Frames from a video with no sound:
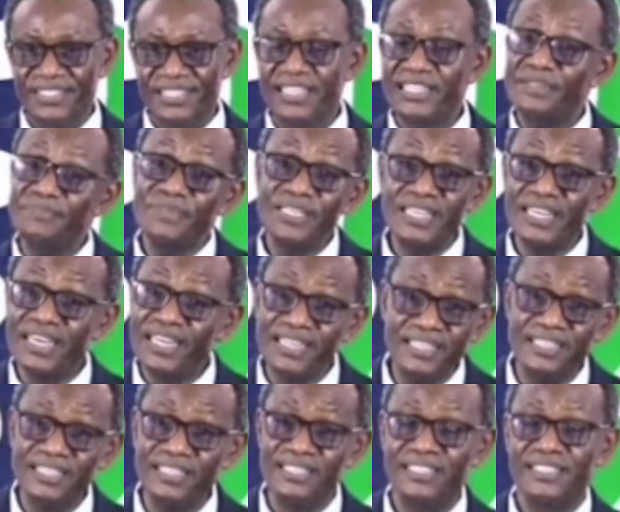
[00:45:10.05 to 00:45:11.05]
And
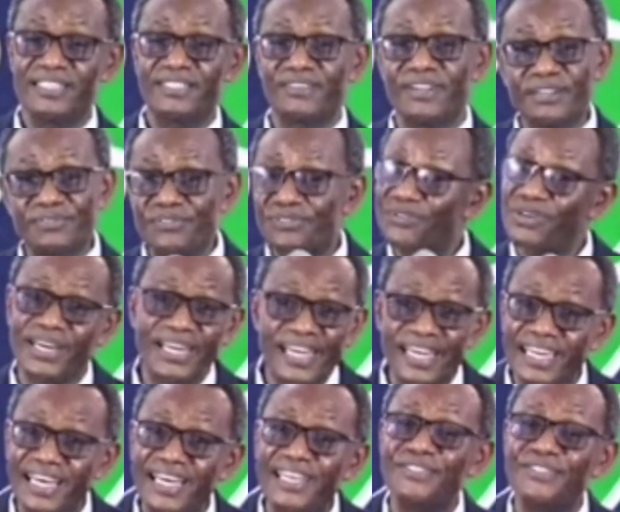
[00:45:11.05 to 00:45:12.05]
immediately you have to
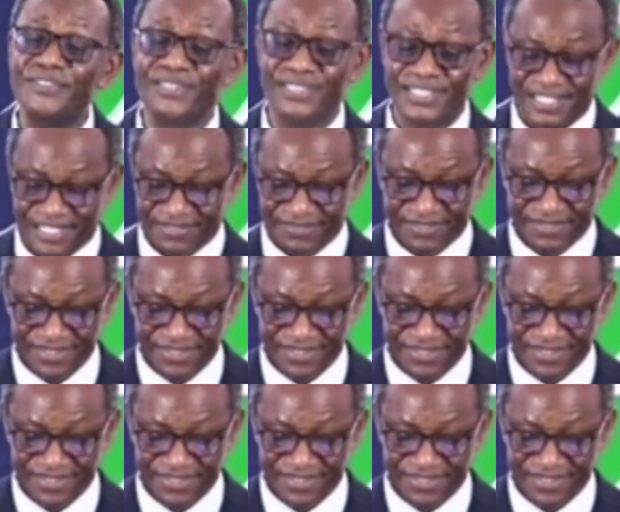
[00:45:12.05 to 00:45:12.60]
reorganize yourself.